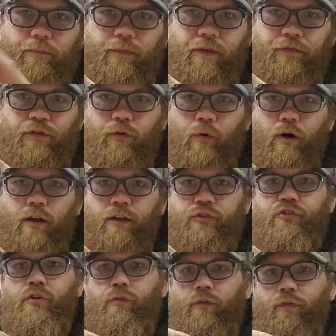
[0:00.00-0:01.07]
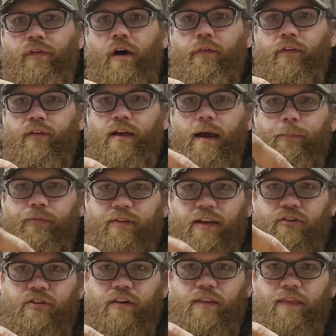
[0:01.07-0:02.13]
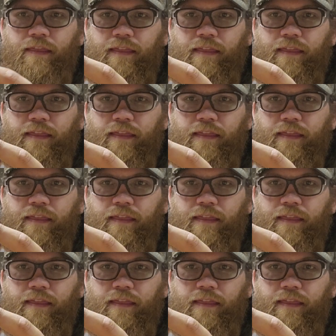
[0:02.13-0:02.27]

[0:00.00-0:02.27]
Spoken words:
If you want to shoot a revolver in competition,